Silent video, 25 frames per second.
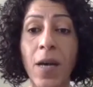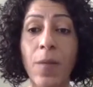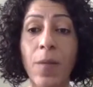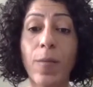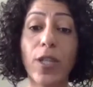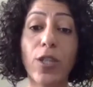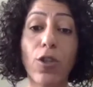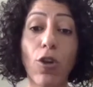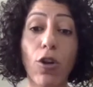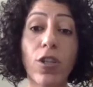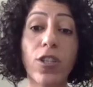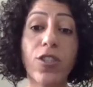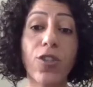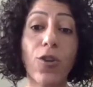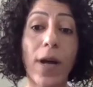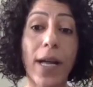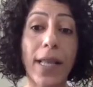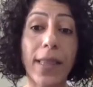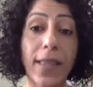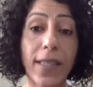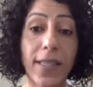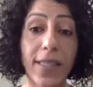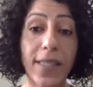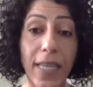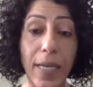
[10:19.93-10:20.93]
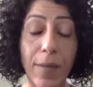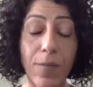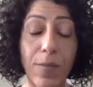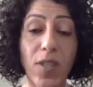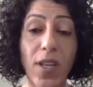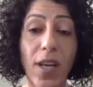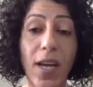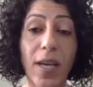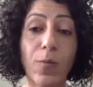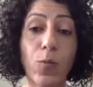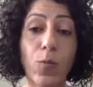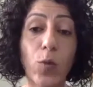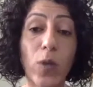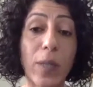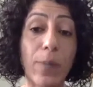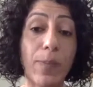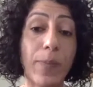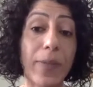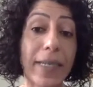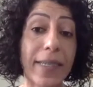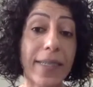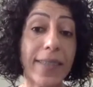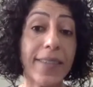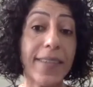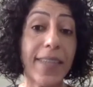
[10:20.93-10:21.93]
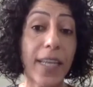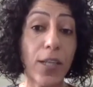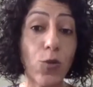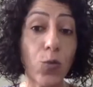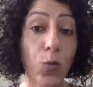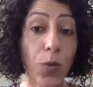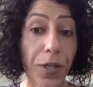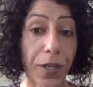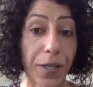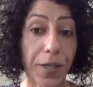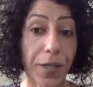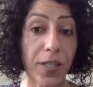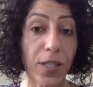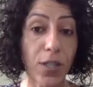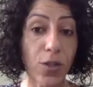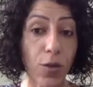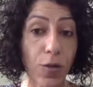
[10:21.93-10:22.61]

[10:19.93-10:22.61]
But also at the same time, we build networks.